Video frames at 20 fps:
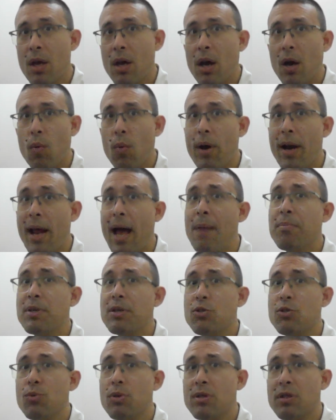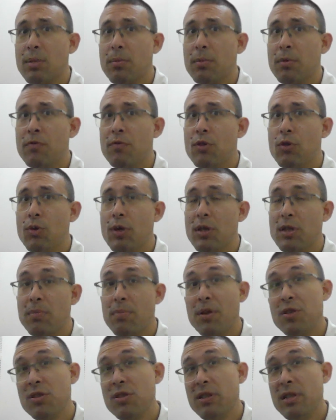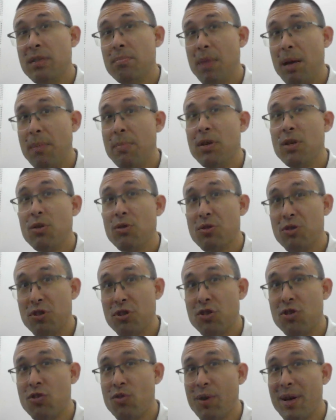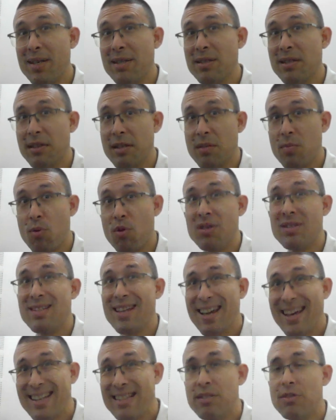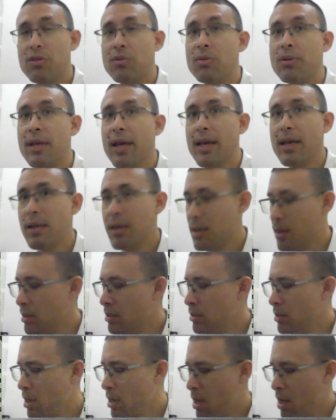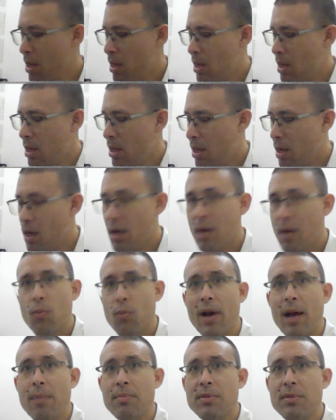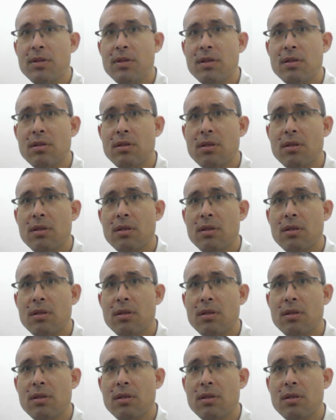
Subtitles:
What happens with some of you, especially maybe you're stressed and the more tense you get is, what happens is